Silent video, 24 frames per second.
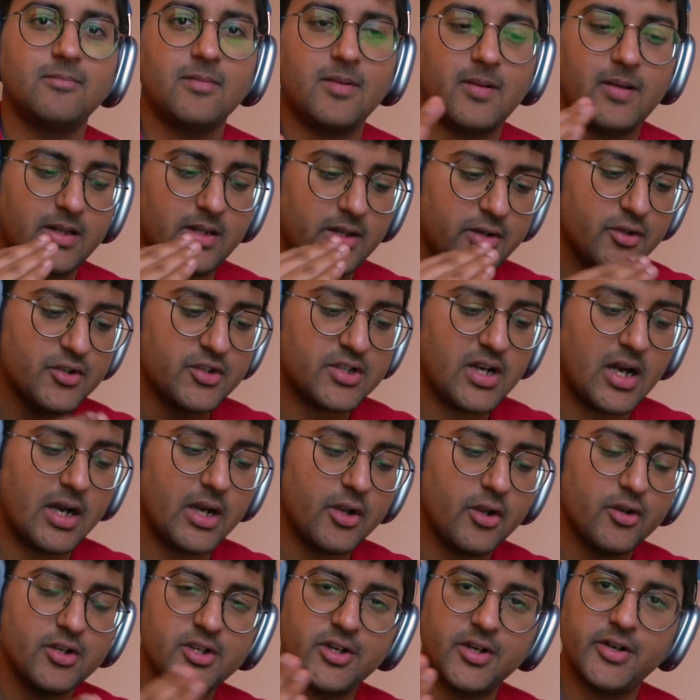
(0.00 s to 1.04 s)
and then you start
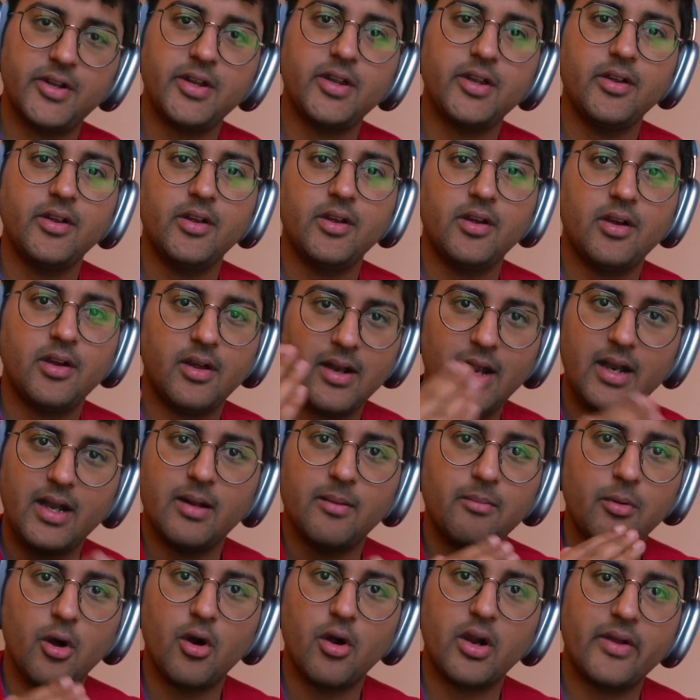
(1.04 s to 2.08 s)
your journey write a
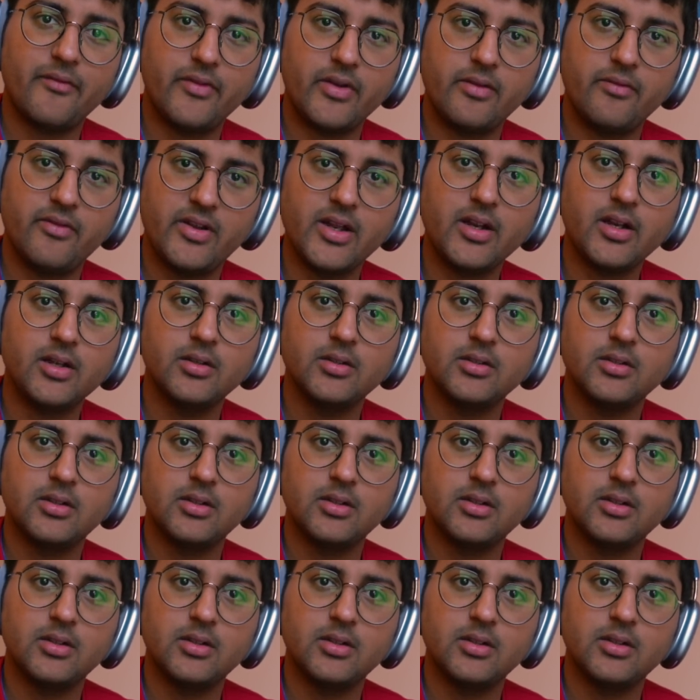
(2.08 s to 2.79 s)
blog every week